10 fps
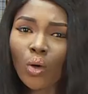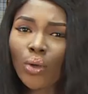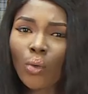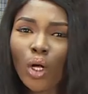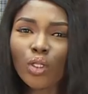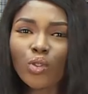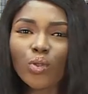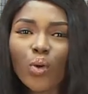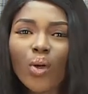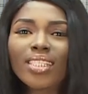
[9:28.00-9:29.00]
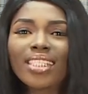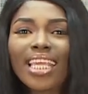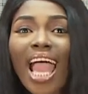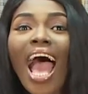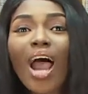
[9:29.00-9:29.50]
we want to
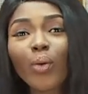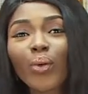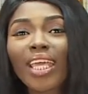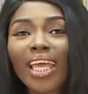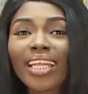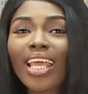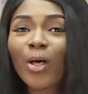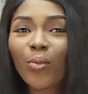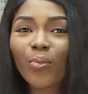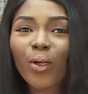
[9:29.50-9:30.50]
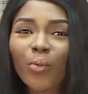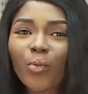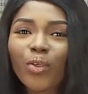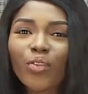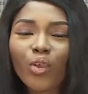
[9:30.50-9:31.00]
see how we can help them
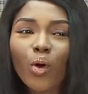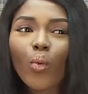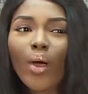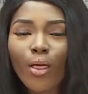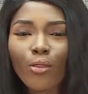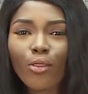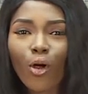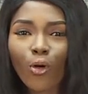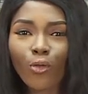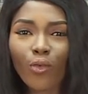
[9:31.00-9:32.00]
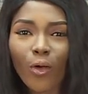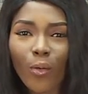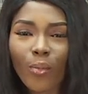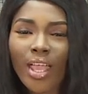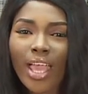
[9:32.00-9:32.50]
with your wealth
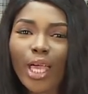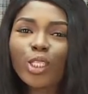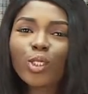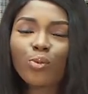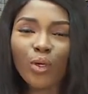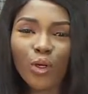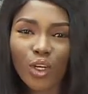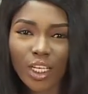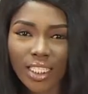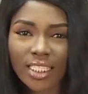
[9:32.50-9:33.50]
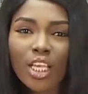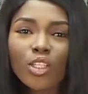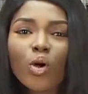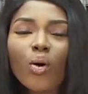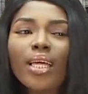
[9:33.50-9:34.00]
of experience.
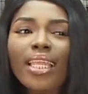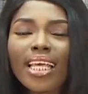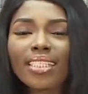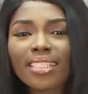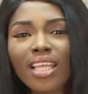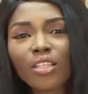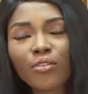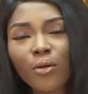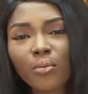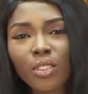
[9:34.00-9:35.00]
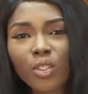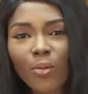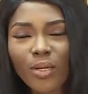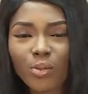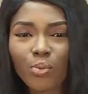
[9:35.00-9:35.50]
So let's start from the
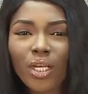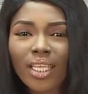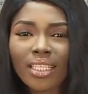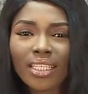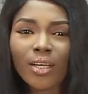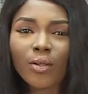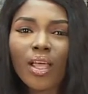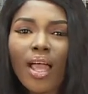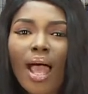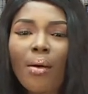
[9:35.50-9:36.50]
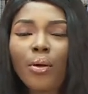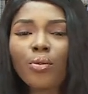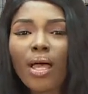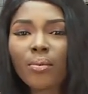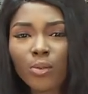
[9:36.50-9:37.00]
top. Let's break it down.
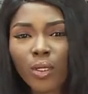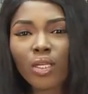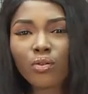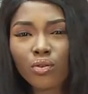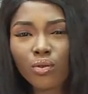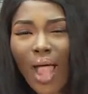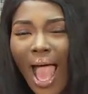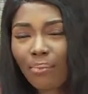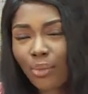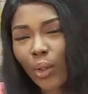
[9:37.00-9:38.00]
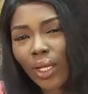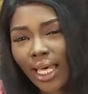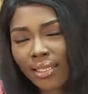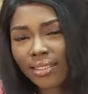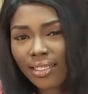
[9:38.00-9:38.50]
I'm speaking to
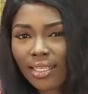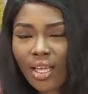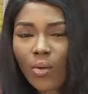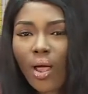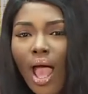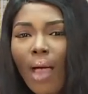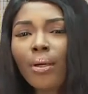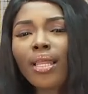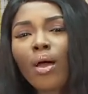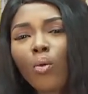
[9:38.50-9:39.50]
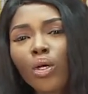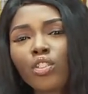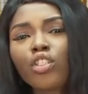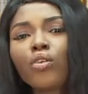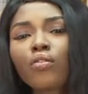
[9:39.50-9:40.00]
Abiola now. Abiola, what
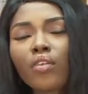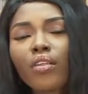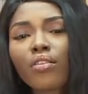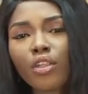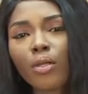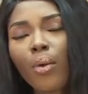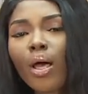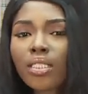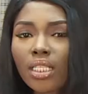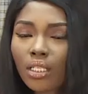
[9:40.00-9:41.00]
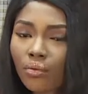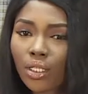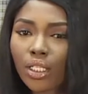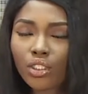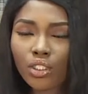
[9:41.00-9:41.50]
do you think third party in
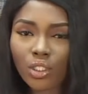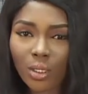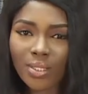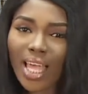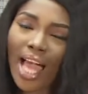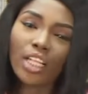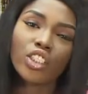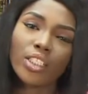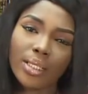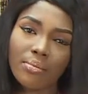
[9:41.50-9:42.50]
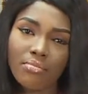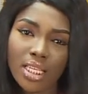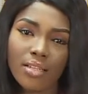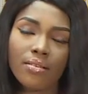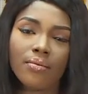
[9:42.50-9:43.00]
relationships actually
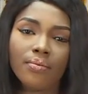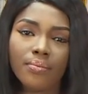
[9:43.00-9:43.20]
mean?